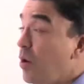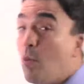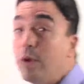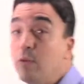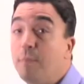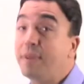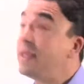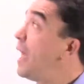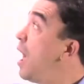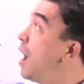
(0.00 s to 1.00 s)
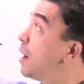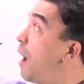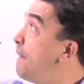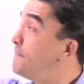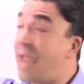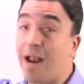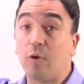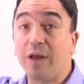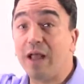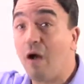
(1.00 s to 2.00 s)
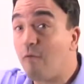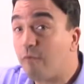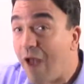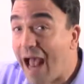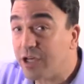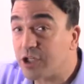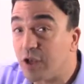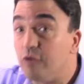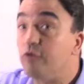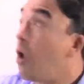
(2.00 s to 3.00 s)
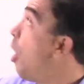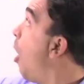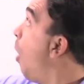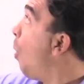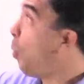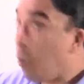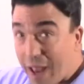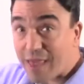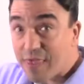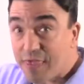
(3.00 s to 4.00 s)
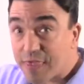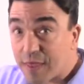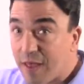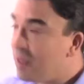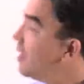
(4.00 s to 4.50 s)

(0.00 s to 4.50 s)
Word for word: we will be comparing fractions with